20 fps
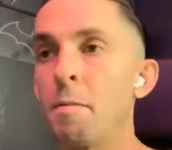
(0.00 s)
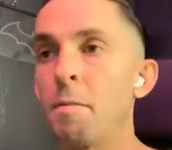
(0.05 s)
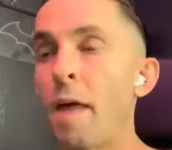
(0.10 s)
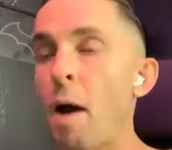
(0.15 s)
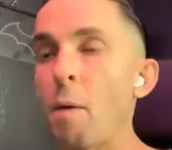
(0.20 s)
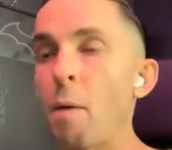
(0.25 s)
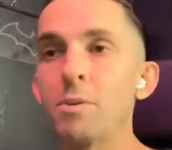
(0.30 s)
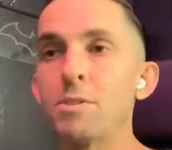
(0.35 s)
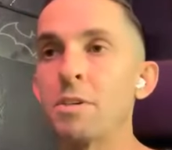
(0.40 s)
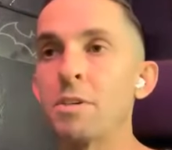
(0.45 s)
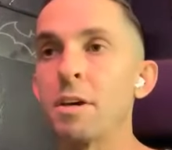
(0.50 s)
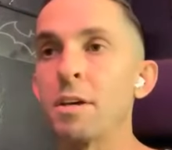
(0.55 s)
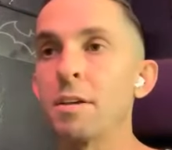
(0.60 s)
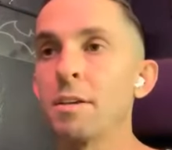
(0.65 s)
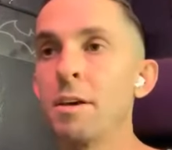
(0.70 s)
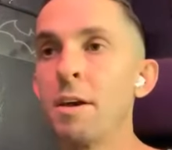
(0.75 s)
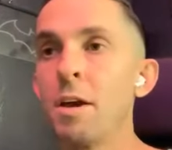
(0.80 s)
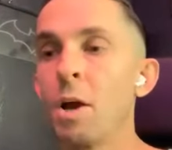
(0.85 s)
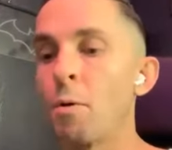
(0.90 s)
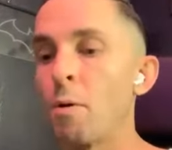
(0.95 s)
That was it,
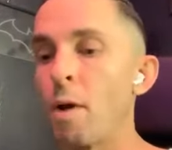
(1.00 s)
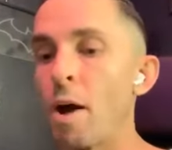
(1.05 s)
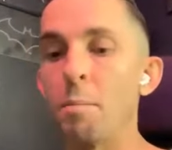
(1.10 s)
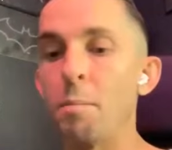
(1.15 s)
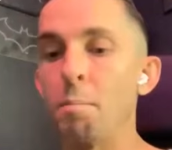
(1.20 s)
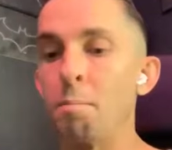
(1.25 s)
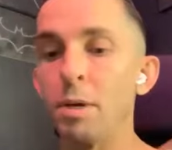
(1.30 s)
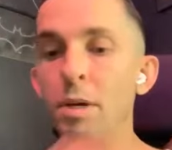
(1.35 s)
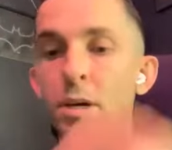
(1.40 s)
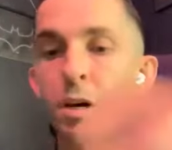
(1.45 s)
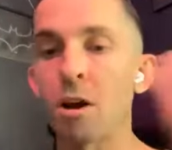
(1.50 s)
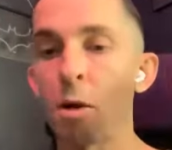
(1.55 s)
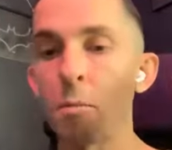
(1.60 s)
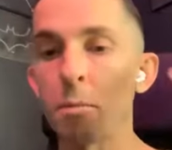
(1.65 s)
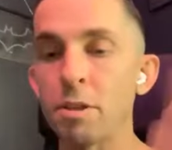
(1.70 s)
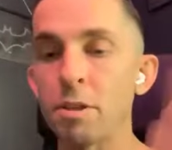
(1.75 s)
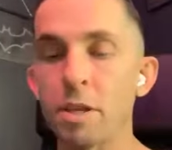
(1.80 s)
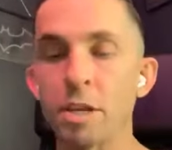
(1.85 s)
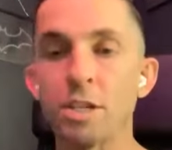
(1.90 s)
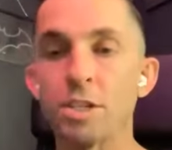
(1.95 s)
right? Be a
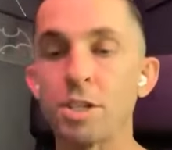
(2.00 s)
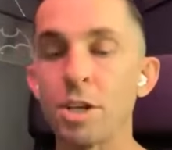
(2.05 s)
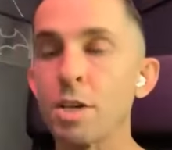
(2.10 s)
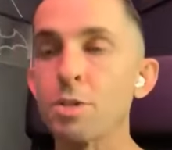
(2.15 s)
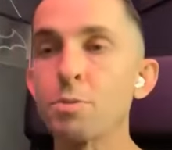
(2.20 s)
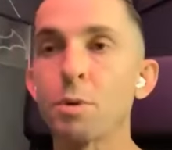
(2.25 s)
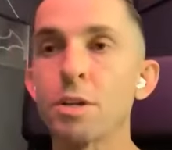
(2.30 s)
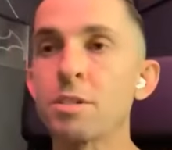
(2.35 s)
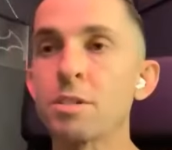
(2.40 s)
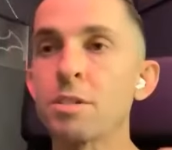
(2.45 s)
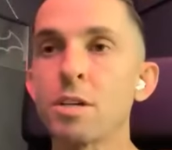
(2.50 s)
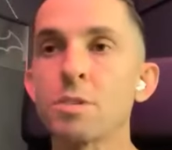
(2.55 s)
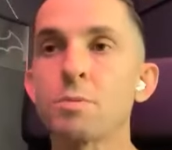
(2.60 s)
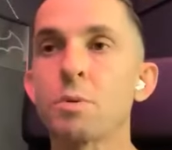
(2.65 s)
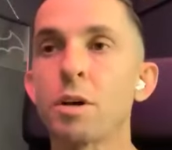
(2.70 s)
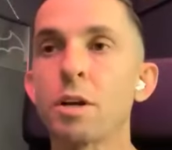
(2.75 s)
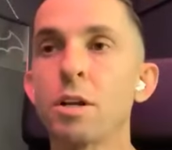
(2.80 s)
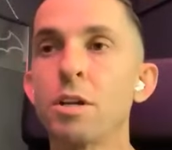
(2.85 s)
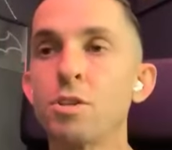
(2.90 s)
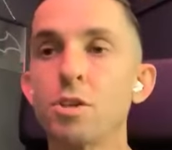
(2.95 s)
company that does what it says we're
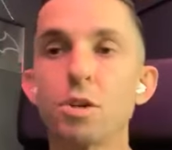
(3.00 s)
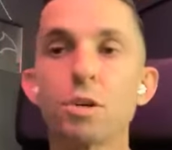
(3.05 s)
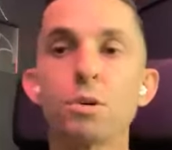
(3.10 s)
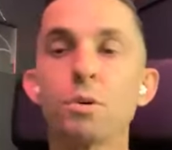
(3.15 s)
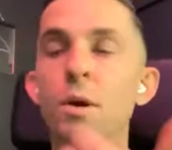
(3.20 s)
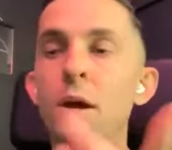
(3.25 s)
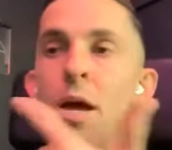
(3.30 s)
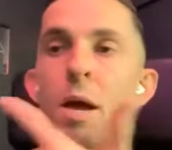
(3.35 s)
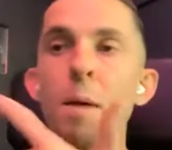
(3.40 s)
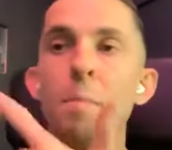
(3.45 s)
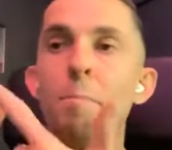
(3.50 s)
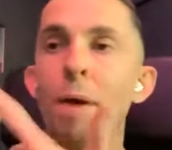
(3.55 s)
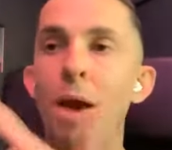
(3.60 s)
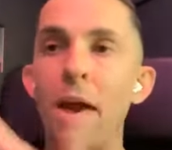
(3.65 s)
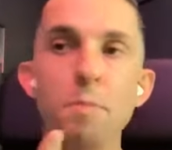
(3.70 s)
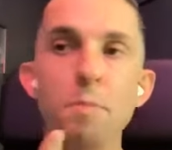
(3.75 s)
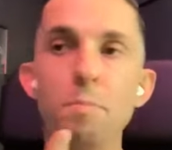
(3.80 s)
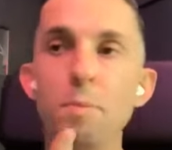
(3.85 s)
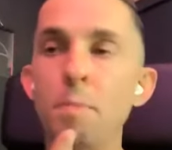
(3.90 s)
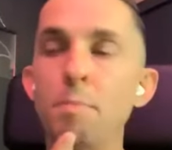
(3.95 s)
going to do.
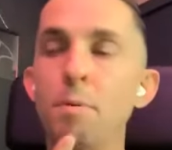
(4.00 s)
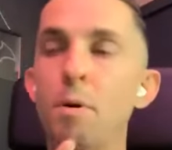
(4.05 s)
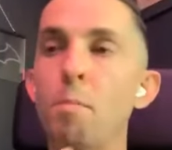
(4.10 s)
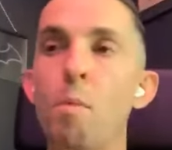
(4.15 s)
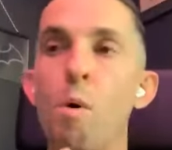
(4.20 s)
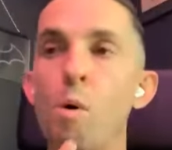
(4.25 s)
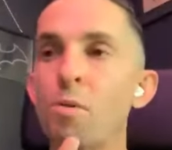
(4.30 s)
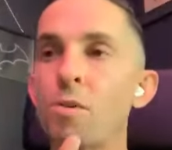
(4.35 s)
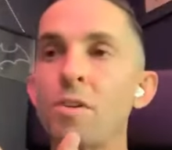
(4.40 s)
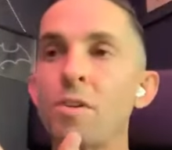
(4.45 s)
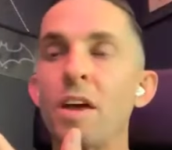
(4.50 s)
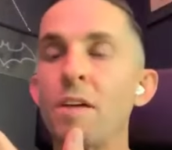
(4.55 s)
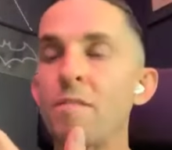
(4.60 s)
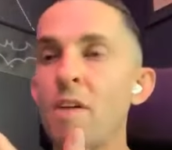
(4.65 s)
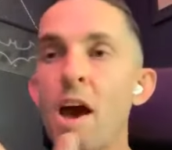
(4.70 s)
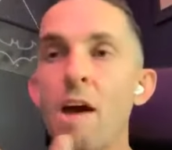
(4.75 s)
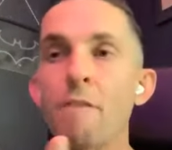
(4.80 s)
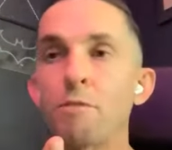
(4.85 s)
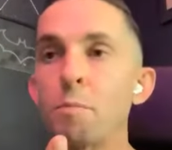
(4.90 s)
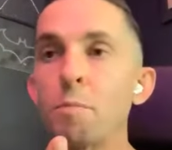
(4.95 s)
Pay people more than they've
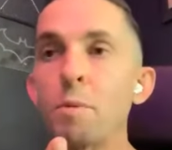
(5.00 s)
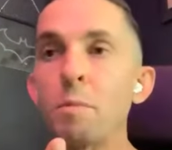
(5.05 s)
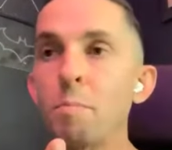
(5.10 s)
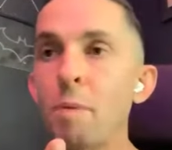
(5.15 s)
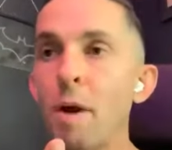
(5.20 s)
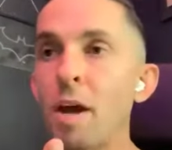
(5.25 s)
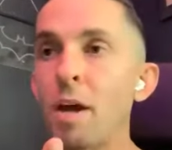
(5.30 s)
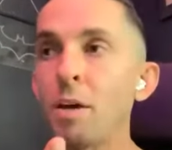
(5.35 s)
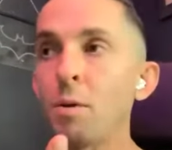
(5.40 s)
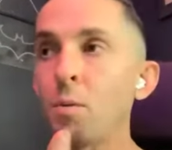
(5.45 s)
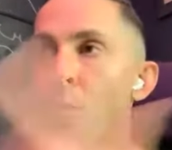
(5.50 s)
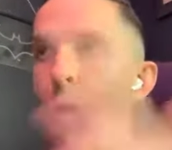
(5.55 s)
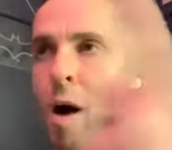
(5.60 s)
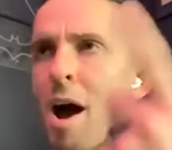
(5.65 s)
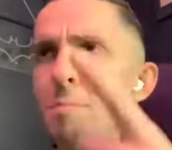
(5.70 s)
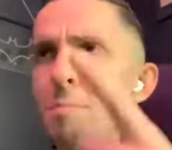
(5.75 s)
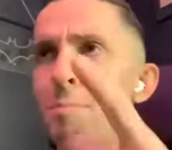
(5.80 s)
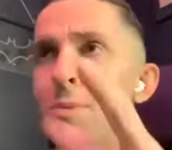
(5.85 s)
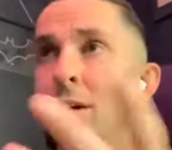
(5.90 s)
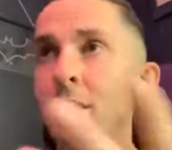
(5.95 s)
ever been paid.
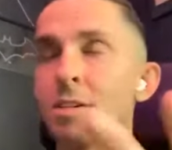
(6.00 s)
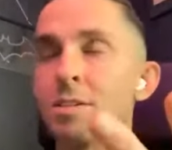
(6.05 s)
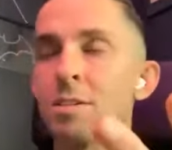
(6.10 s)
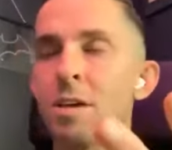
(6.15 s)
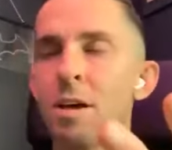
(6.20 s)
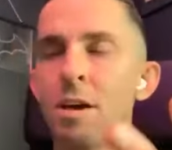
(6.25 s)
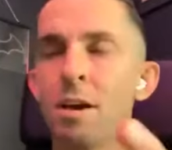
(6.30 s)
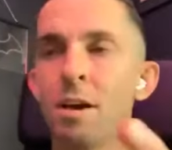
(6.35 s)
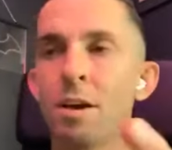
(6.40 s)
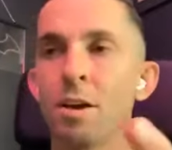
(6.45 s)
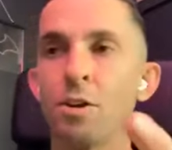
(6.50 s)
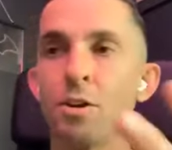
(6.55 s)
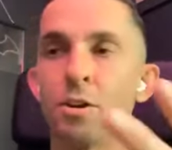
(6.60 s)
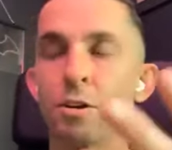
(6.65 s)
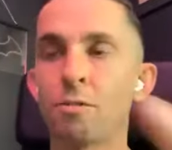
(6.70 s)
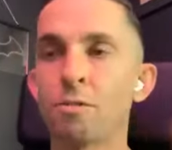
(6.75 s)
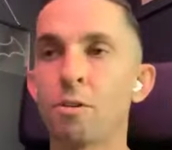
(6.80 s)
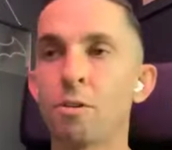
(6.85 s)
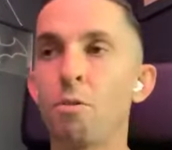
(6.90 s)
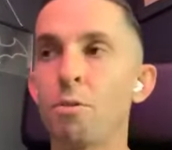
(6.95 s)
Why? Because
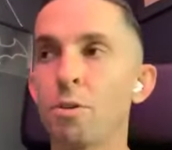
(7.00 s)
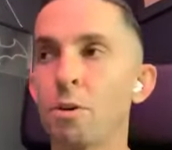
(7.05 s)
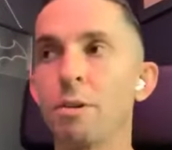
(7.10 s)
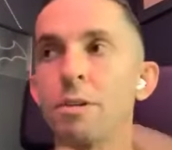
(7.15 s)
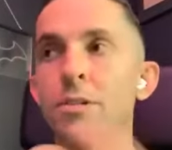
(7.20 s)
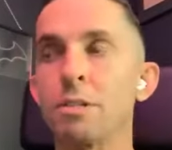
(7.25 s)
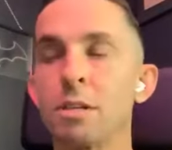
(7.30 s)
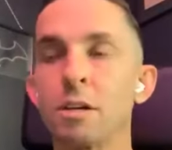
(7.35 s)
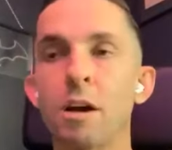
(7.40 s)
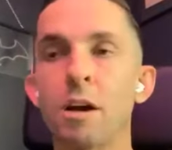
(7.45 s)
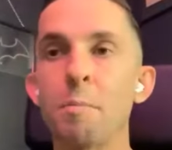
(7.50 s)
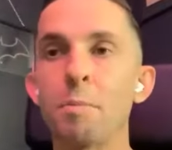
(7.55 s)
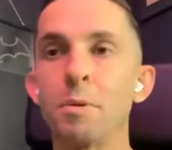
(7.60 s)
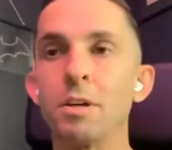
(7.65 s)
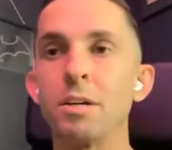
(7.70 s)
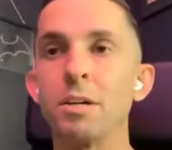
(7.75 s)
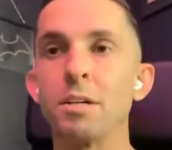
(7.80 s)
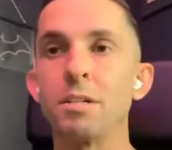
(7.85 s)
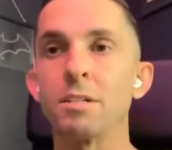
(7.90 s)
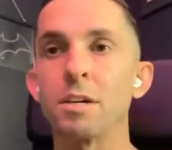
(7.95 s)
you're the only reason the company
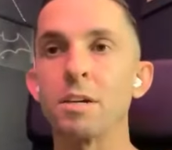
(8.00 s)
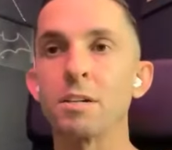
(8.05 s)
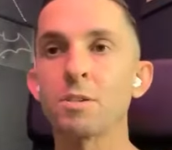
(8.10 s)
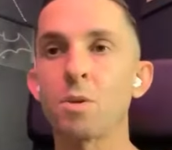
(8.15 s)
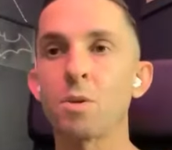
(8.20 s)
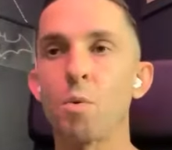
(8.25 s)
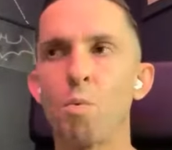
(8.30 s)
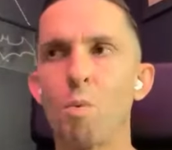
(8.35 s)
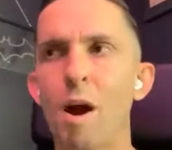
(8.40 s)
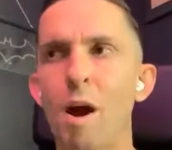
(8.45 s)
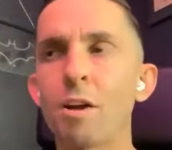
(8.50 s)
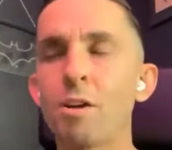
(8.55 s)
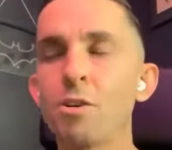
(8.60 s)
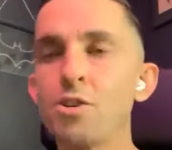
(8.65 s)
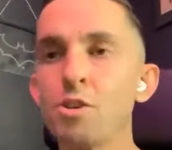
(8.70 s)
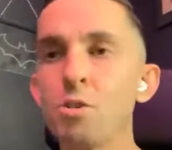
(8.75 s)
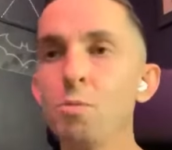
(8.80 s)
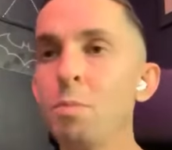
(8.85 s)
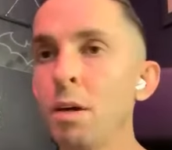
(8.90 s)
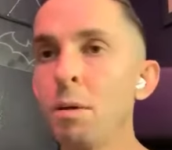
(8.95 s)
exists. Why
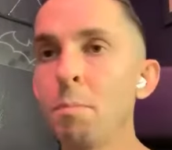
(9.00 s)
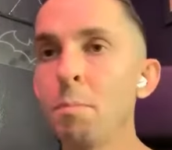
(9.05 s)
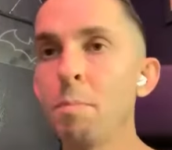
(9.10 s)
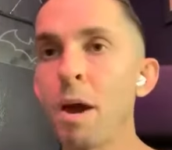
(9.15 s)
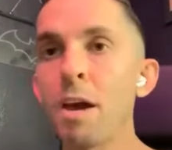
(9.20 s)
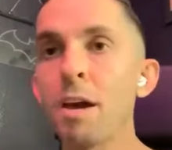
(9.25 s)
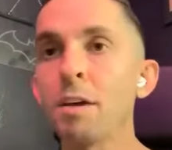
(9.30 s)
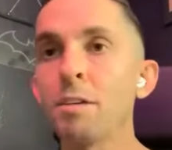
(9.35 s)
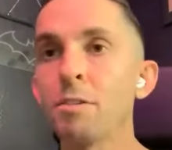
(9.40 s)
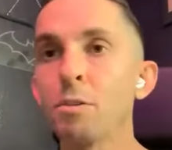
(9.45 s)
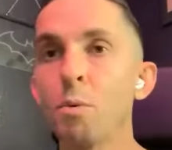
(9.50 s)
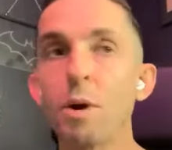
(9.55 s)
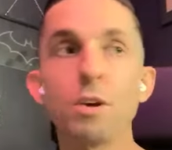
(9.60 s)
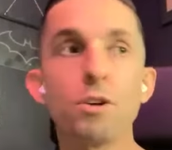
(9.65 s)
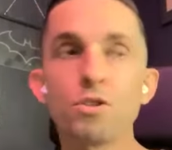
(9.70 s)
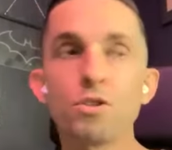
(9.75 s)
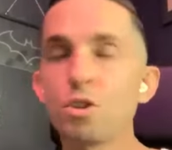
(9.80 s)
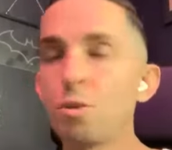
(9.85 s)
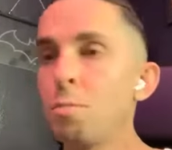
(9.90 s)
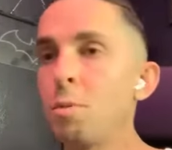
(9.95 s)
aren't you being paid the way
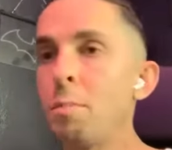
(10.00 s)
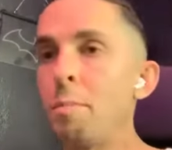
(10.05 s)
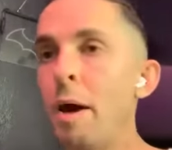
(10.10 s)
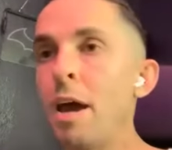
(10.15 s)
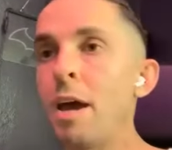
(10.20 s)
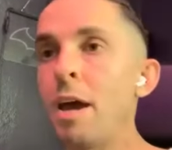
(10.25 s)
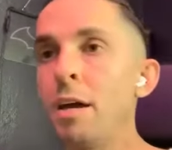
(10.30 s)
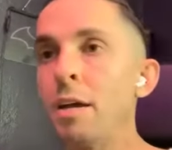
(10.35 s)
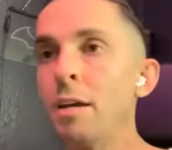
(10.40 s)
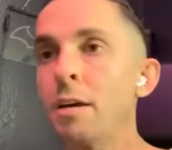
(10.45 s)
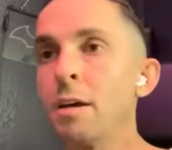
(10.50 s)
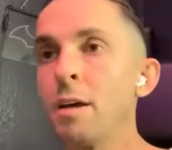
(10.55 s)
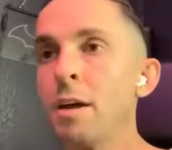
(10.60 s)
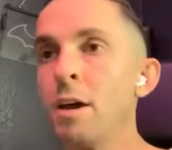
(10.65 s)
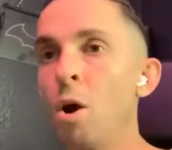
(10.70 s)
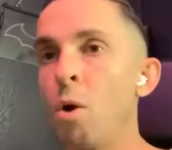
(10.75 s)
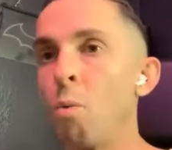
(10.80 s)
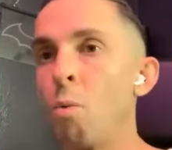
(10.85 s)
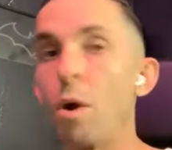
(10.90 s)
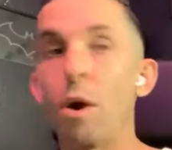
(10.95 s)
you should be paid?
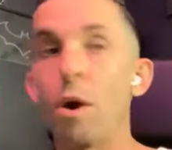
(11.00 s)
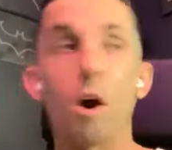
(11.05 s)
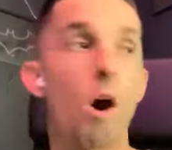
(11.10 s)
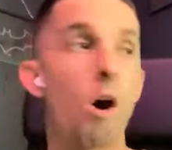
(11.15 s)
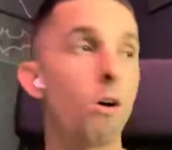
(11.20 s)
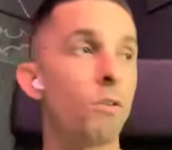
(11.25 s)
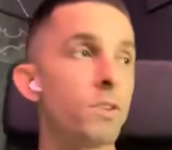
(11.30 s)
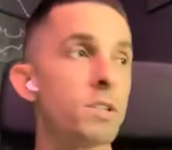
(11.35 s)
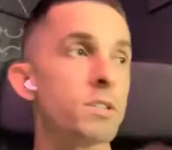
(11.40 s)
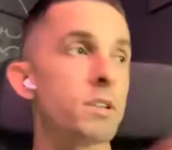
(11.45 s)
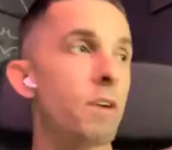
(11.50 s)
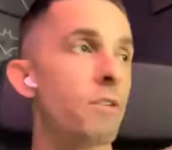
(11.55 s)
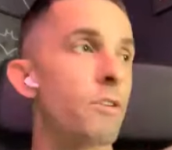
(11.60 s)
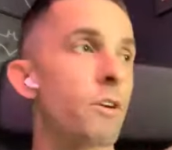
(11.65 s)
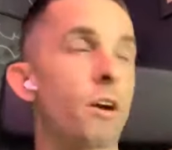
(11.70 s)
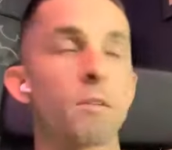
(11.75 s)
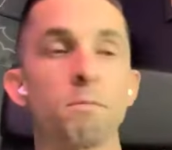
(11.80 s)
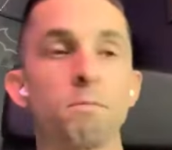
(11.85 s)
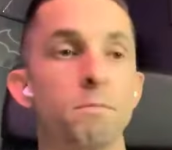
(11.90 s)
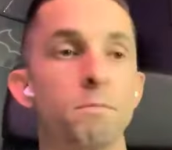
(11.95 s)
Where all these
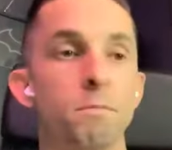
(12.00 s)
other